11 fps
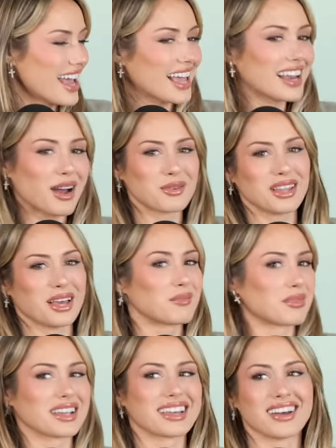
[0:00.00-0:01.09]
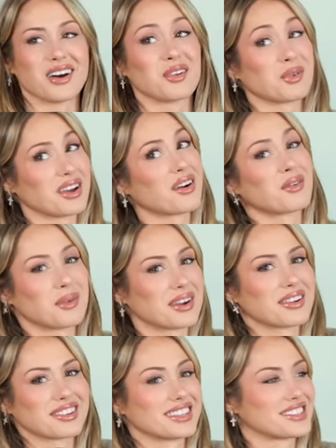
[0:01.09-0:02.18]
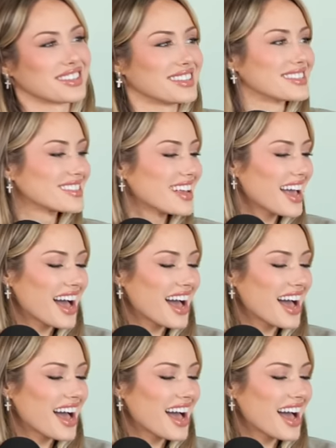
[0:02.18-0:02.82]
And now we're like, bring it on. We are weird Christians.